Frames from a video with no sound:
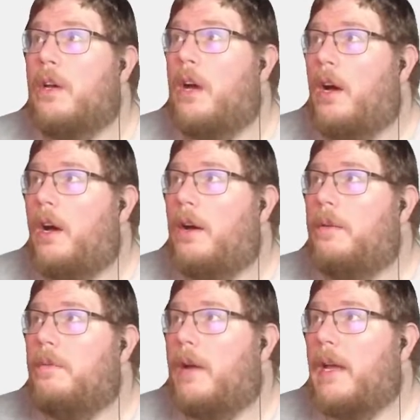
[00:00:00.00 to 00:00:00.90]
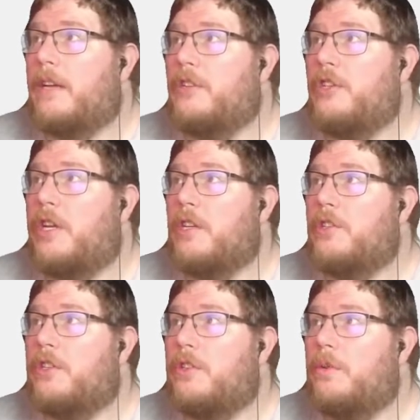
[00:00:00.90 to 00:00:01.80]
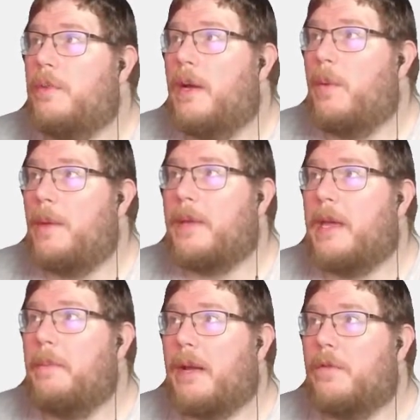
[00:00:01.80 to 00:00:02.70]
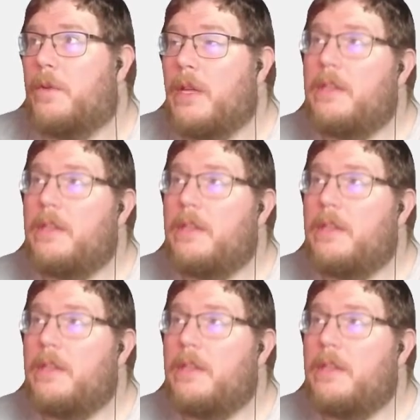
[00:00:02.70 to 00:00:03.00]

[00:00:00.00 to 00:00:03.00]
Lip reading: I actually changed it to my webcam microphone.